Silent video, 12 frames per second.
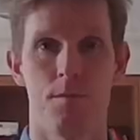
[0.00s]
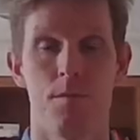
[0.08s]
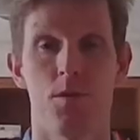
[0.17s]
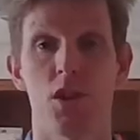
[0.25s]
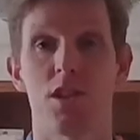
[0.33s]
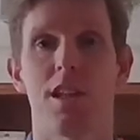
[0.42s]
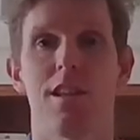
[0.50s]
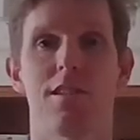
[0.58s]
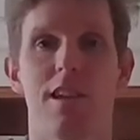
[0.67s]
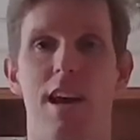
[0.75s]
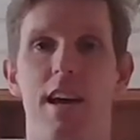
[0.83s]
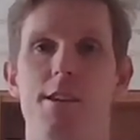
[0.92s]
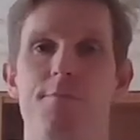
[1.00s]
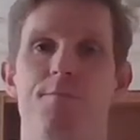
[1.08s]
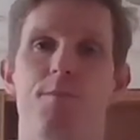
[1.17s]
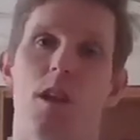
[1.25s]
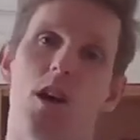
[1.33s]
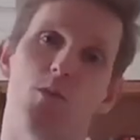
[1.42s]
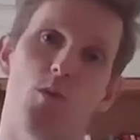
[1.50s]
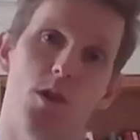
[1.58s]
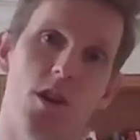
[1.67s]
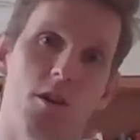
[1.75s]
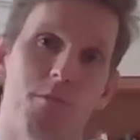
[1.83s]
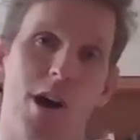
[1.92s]
Just the other day, I was
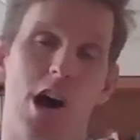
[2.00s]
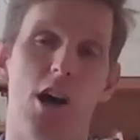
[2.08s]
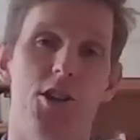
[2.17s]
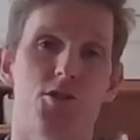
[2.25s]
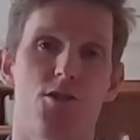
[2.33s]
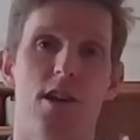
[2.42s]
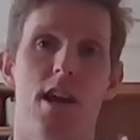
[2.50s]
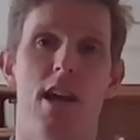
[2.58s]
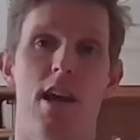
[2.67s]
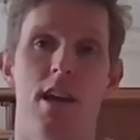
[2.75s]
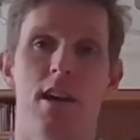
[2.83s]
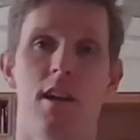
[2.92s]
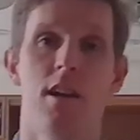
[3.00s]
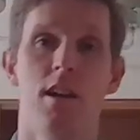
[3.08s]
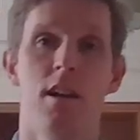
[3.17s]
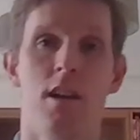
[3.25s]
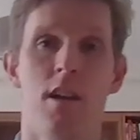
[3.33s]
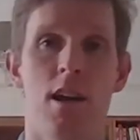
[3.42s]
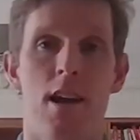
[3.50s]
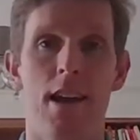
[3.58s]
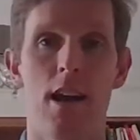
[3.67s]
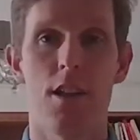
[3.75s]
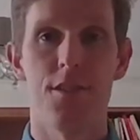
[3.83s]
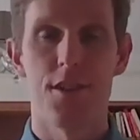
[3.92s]
walking on my high street here in
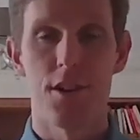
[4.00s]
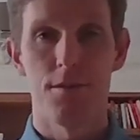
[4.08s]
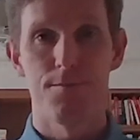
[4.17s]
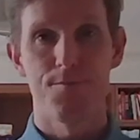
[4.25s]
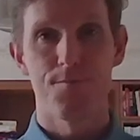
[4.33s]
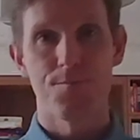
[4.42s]
London